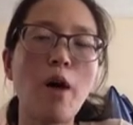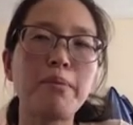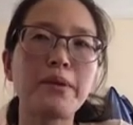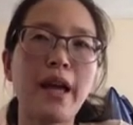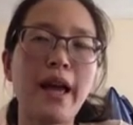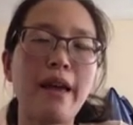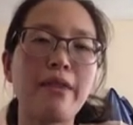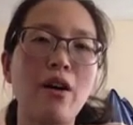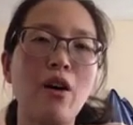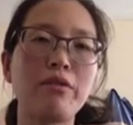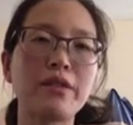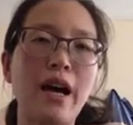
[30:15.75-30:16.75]
10
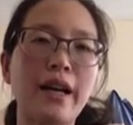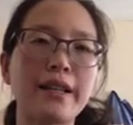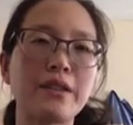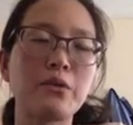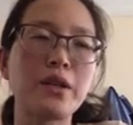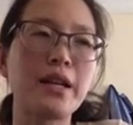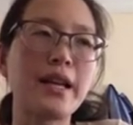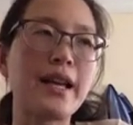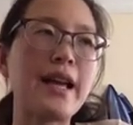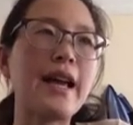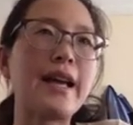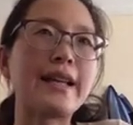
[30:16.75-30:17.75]
off-targets really
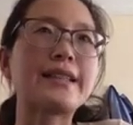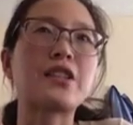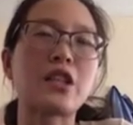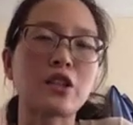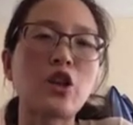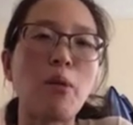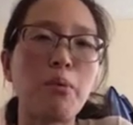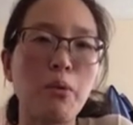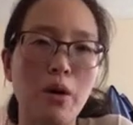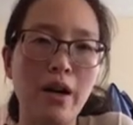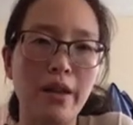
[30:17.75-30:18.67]
is just top one,